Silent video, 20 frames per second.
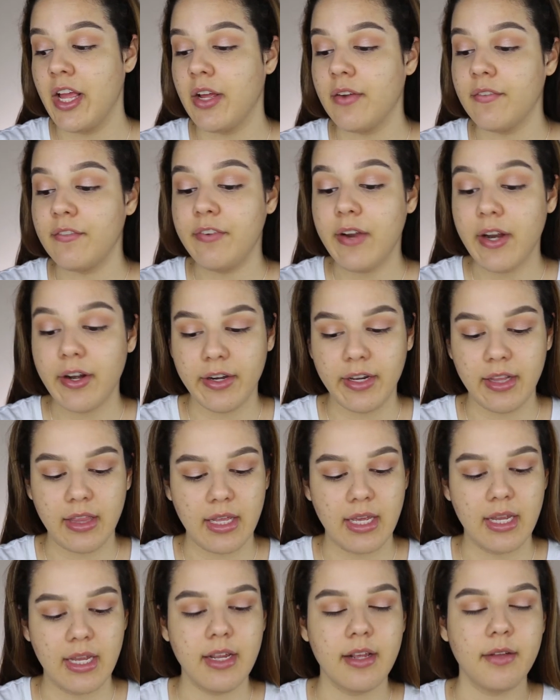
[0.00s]

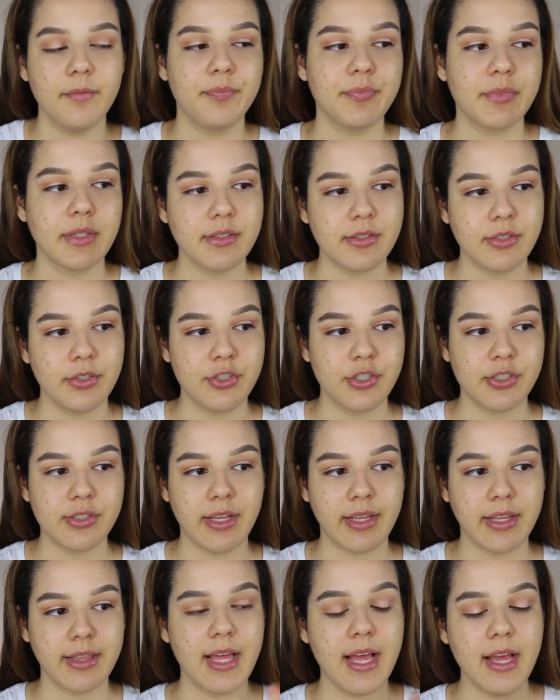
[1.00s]
thick, so just
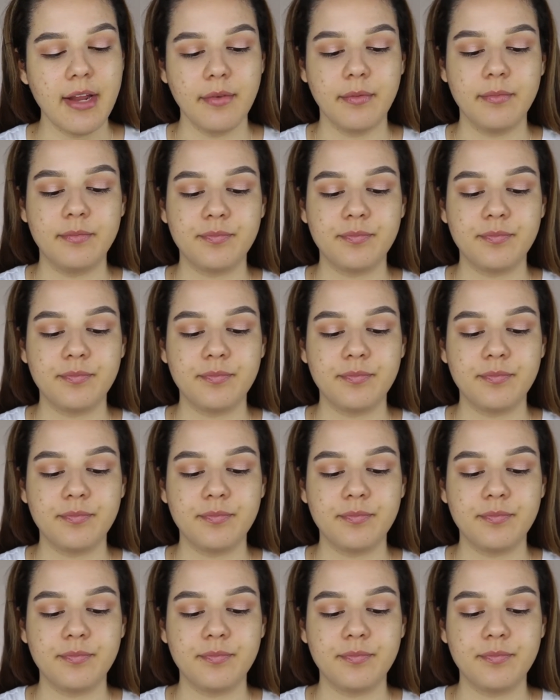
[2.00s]
like that.